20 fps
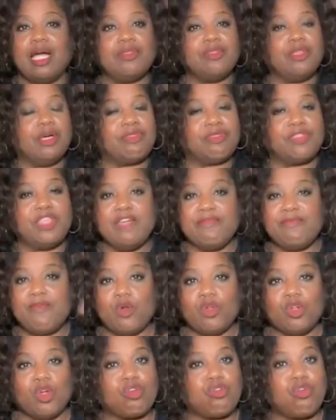The, the
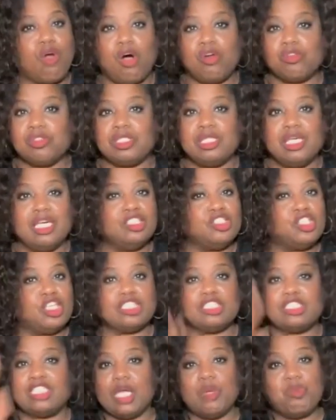thief on the cross
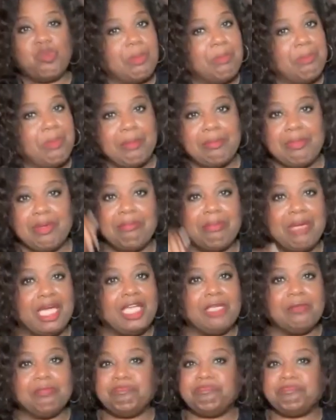just said,
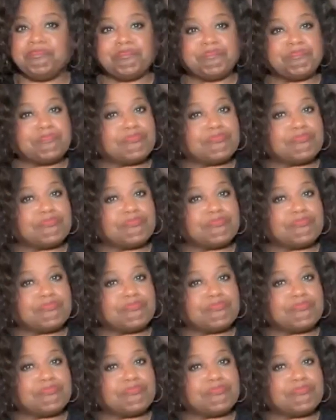remember me.